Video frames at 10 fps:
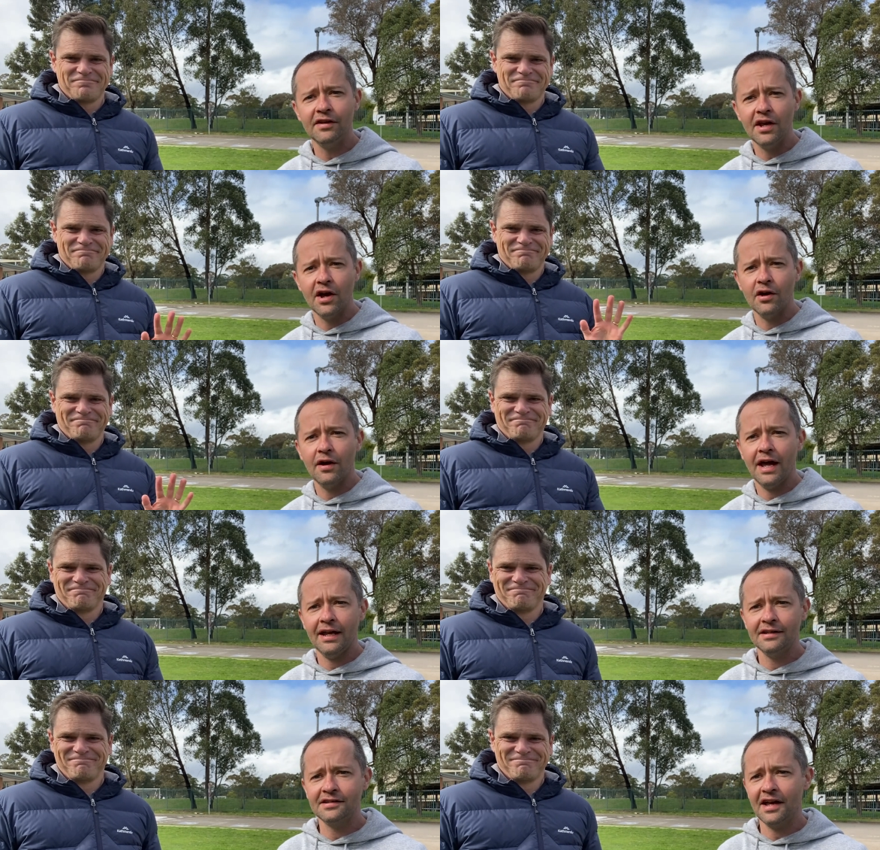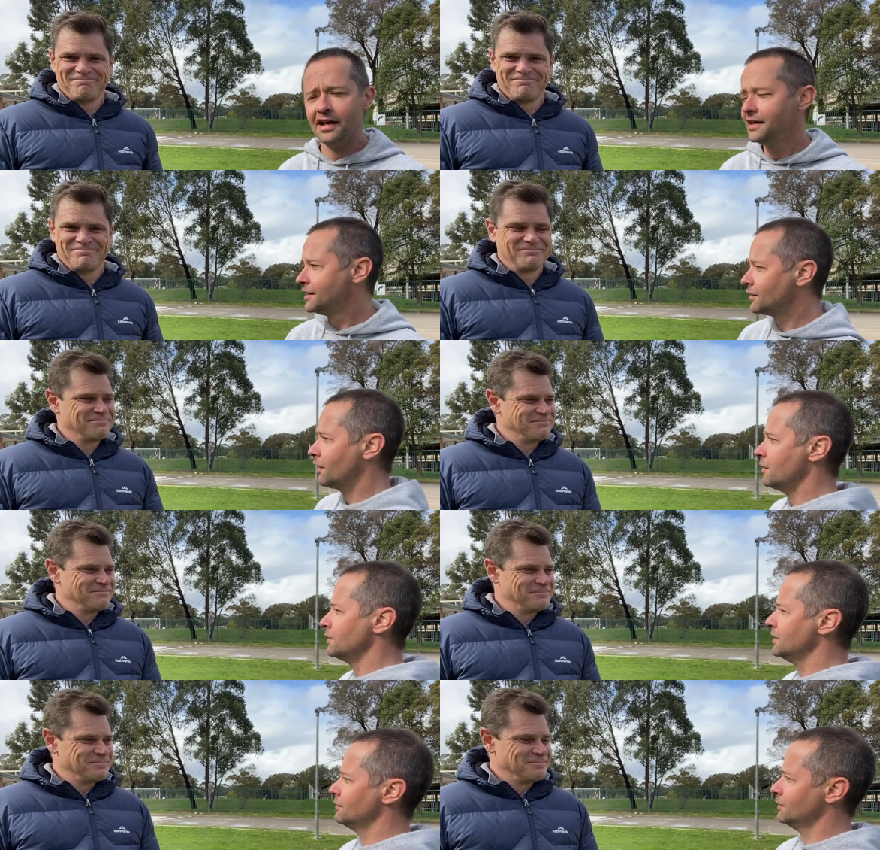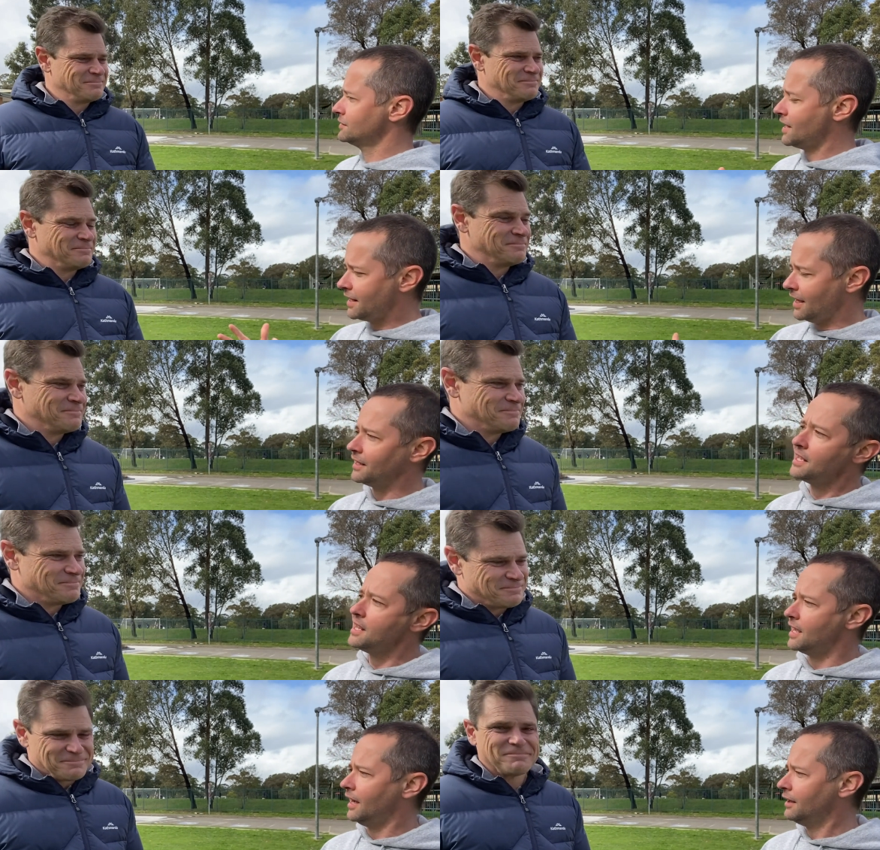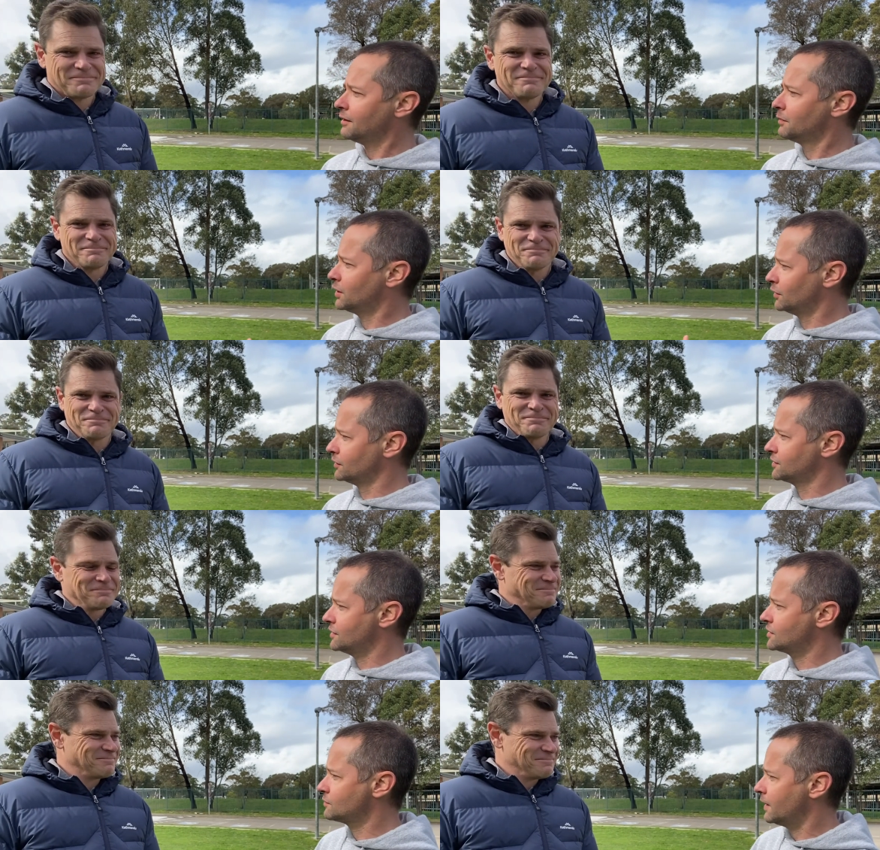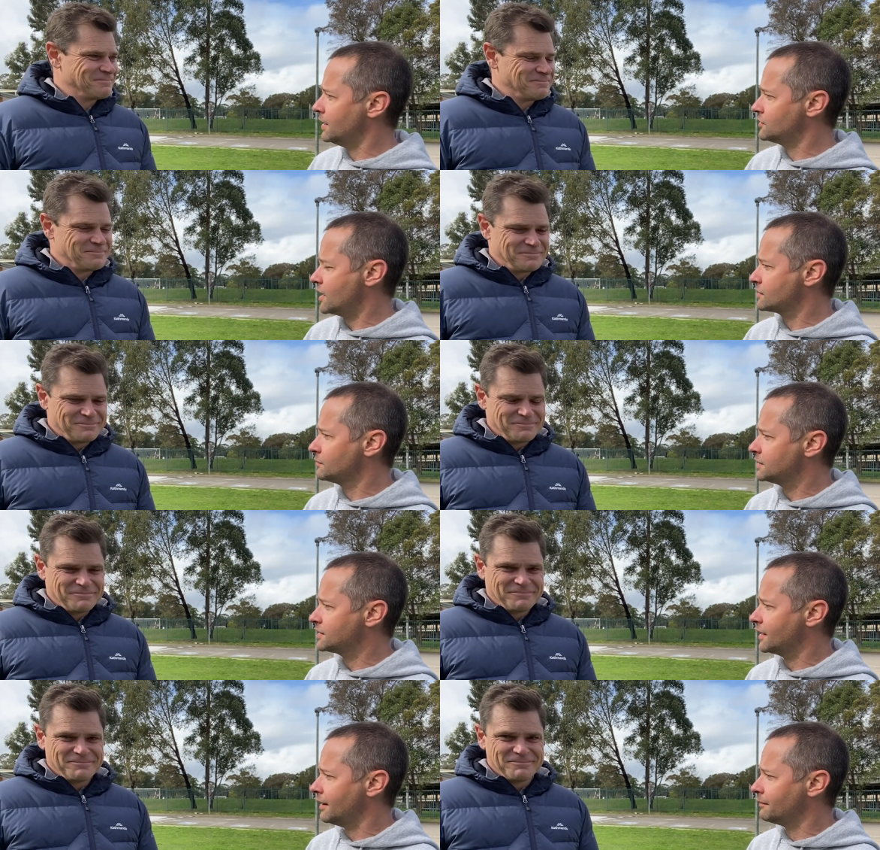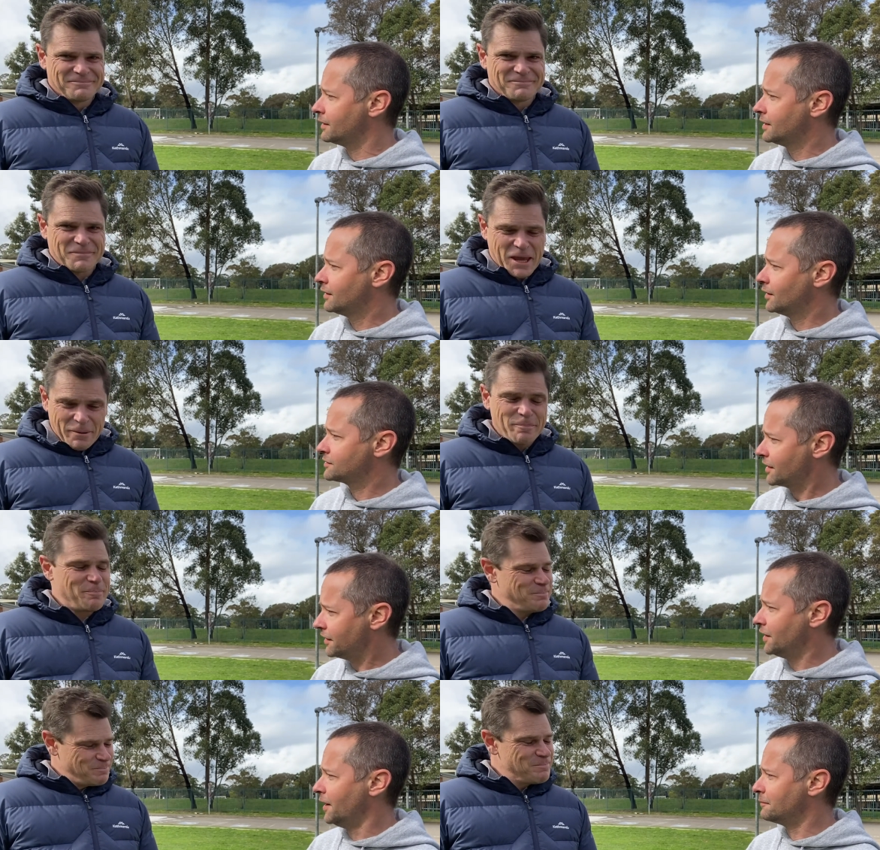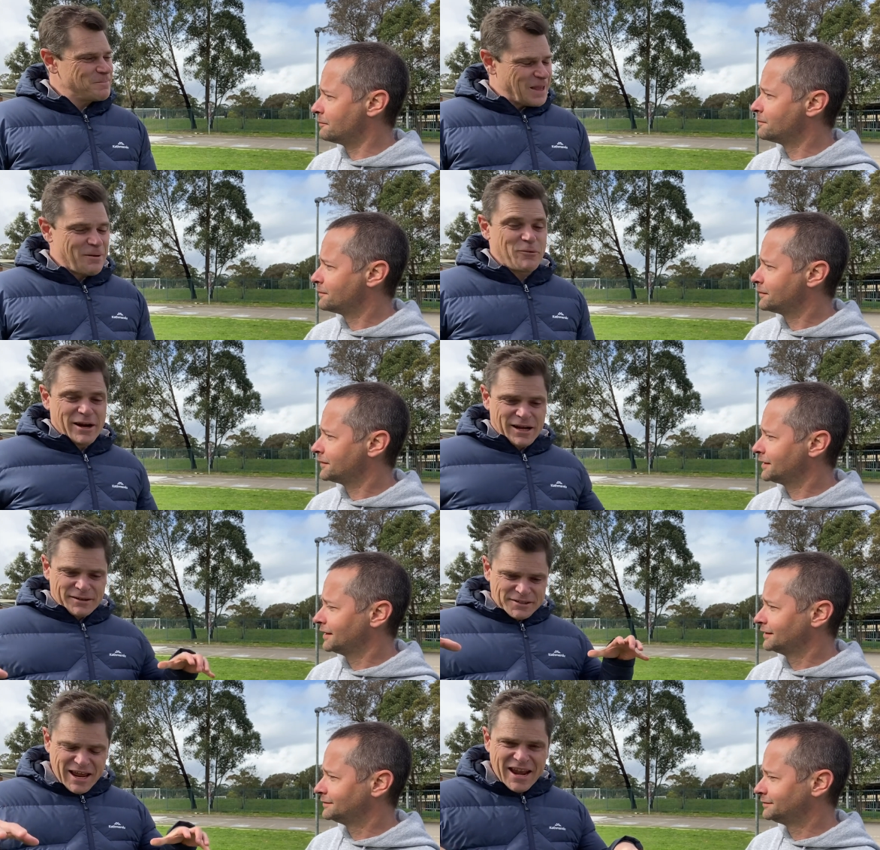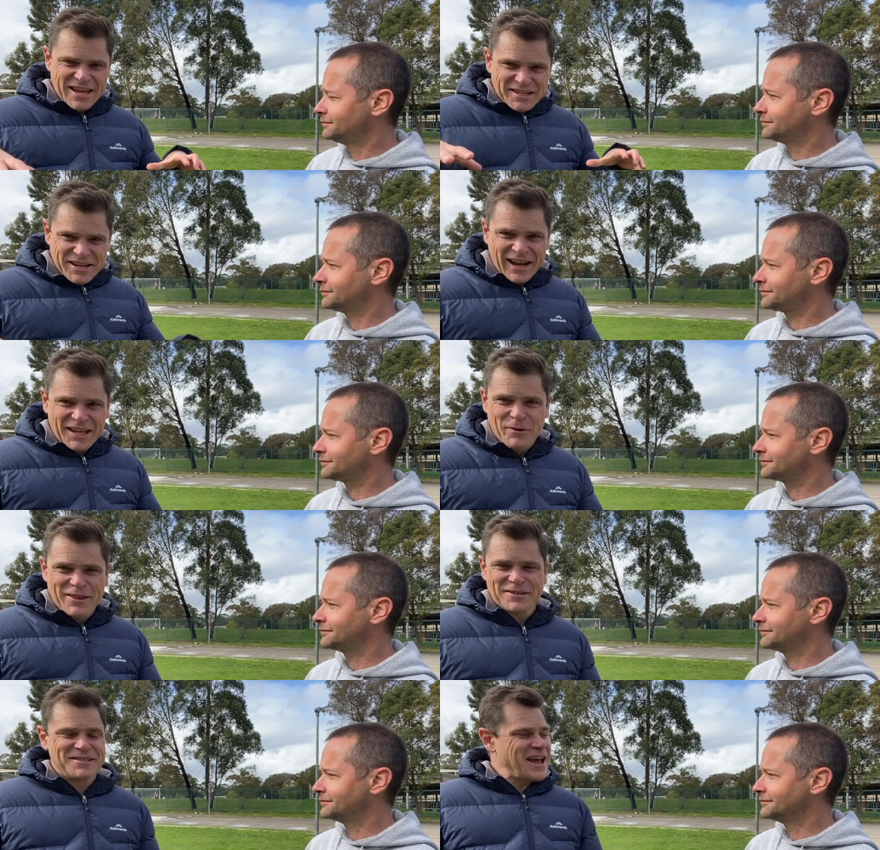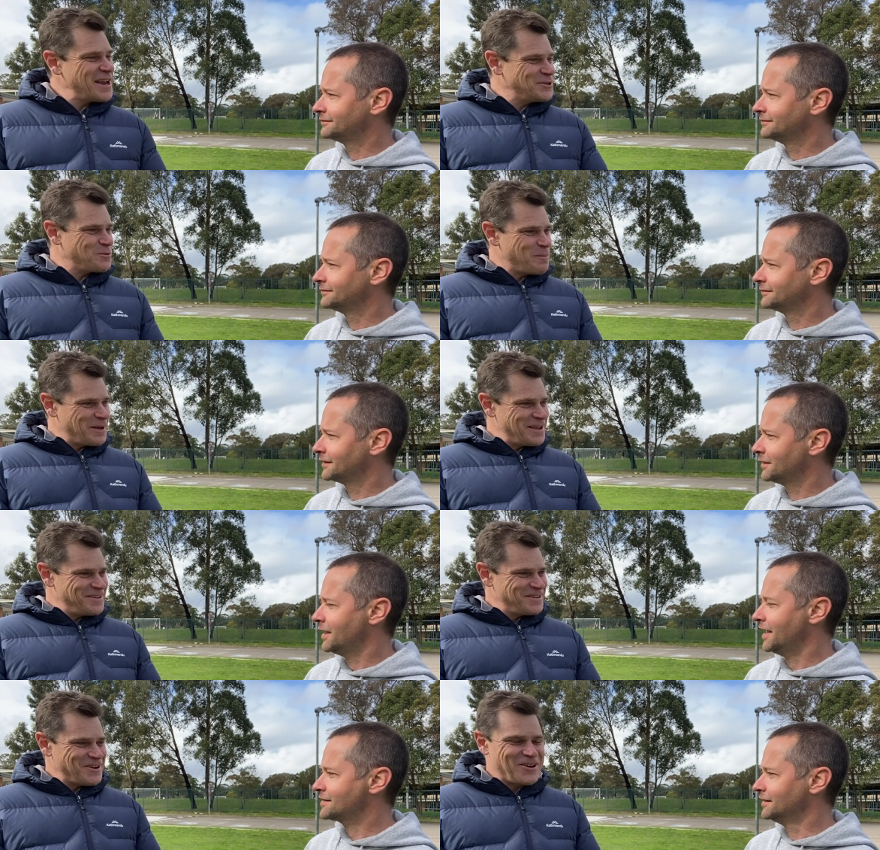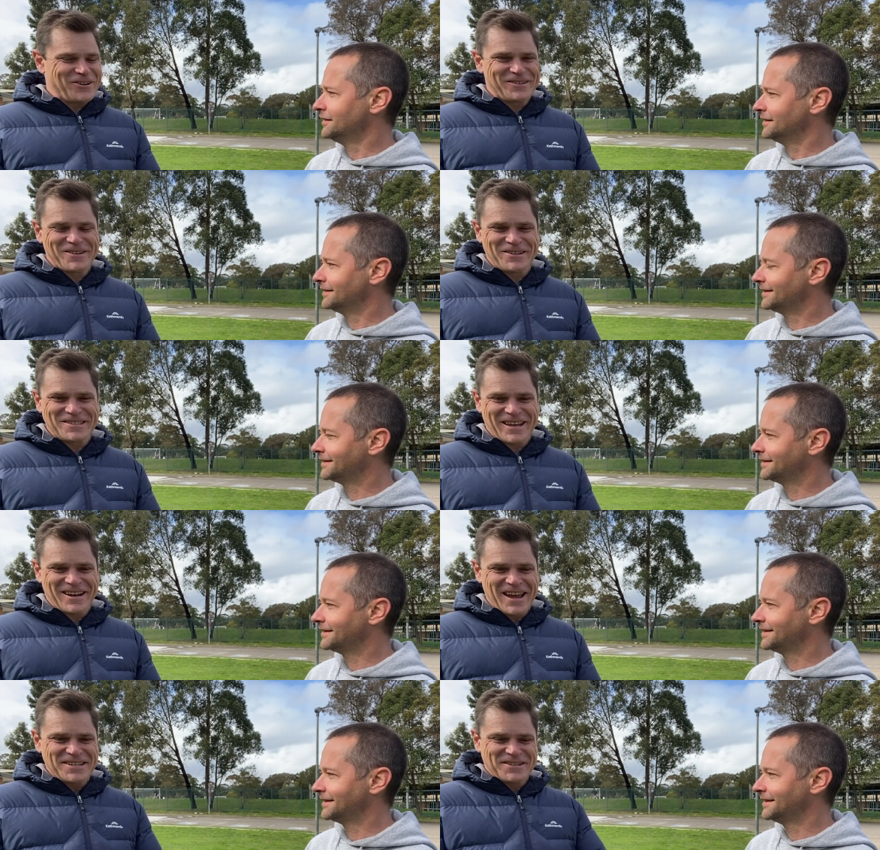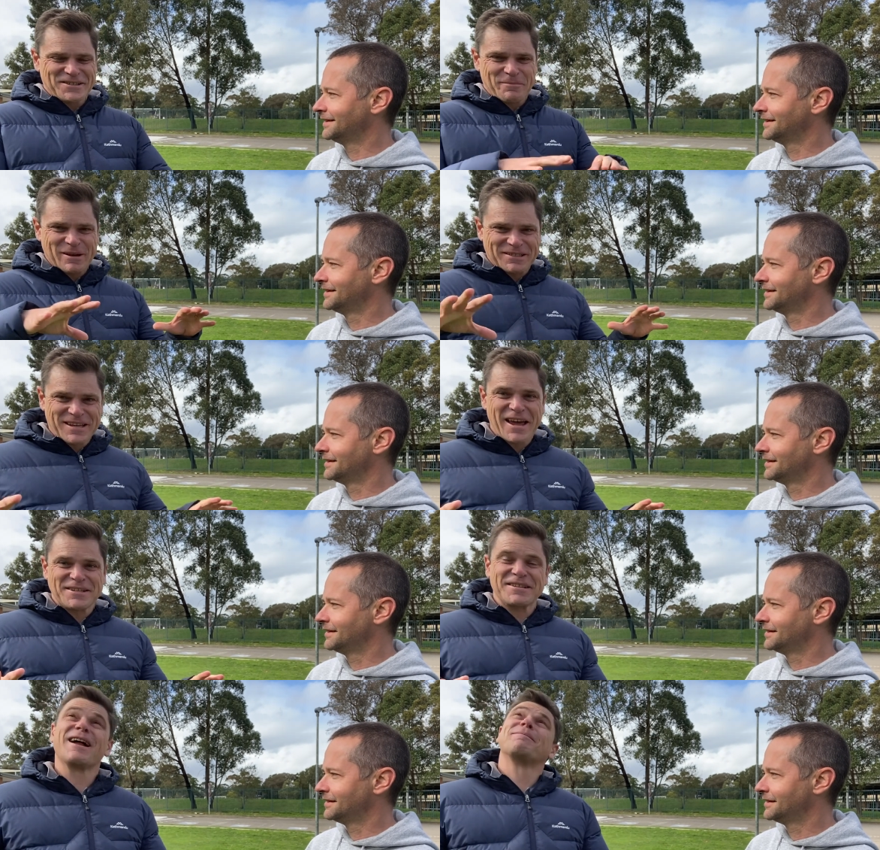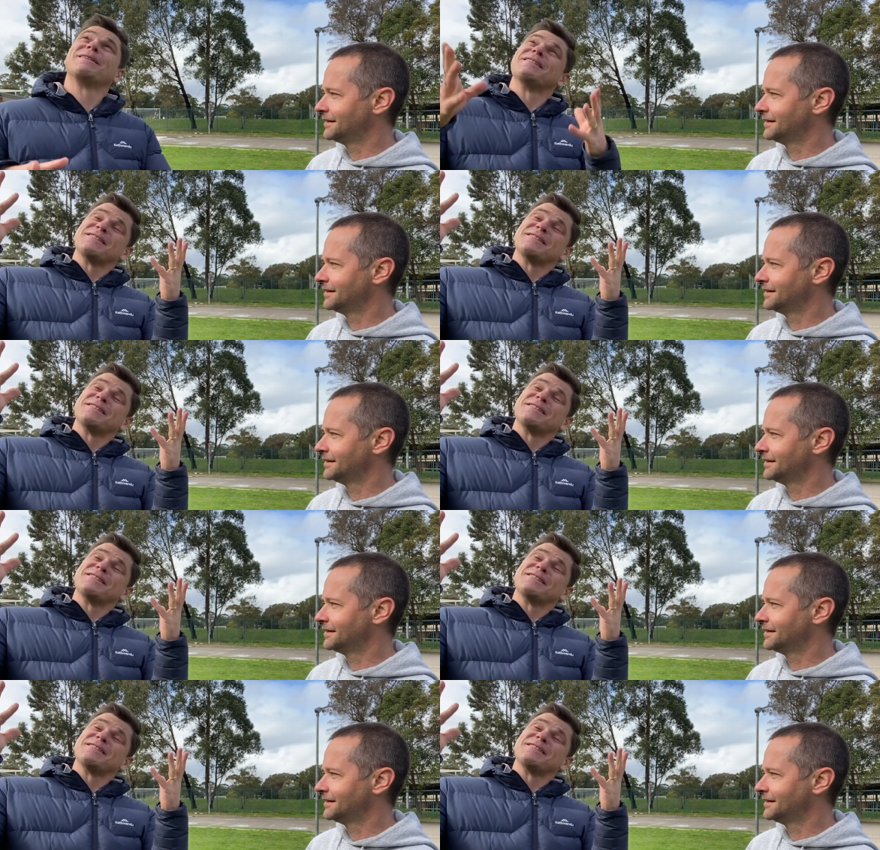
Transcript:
Speaker 1: video and uh, Craig, we're, we're standing out here because mm -hmm. this is where jazz will be set up
Speaker 2: yep. on Saturday night. Yep, we are standing exactly where the stage will be on, on Saturday. So there's going to be a stage set up under